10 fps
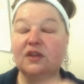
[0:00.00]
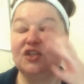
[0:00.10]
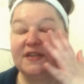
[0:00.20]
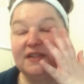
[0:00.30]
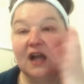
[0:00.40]

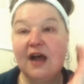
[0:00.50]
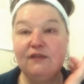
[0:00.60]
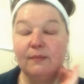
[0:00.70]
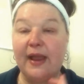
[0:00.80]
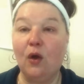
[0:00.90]
just to
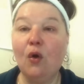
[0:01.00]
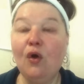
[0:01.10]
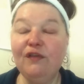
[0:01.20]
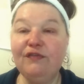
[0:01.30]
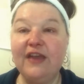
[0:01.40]
cover my
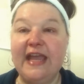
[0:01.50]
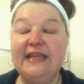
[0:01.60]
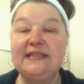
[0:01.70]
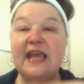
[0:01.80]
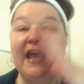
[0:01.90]
whole
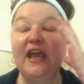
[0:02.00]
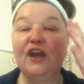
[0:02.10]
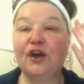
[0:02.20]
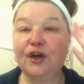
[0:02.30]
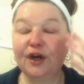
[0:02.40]
face,
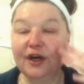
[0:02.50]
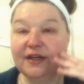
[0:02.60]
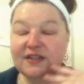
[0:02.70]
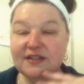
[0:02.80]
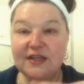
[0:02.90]

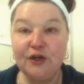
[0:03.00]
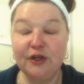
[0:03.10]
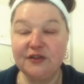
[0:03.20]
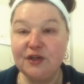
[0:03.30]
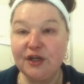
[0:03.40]
encourage
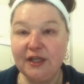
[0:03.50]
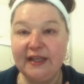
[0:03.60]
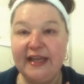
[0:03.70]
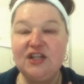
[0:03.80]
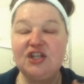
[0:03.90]

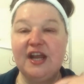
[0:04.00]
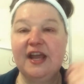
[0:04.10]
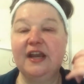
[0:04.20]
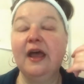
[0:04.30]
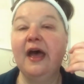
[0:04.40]

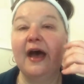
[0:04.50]
circulation,